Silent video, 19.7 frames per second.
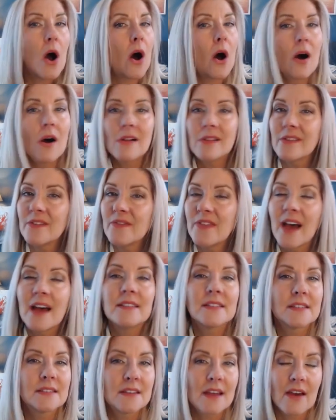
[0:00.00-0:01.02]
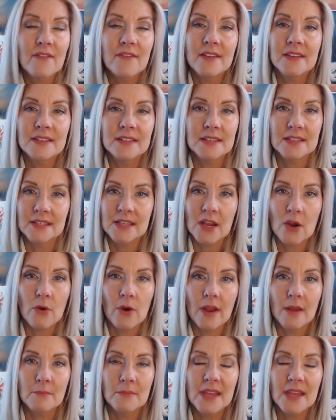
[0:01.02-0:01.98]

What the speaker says: All of that stuff is a secret,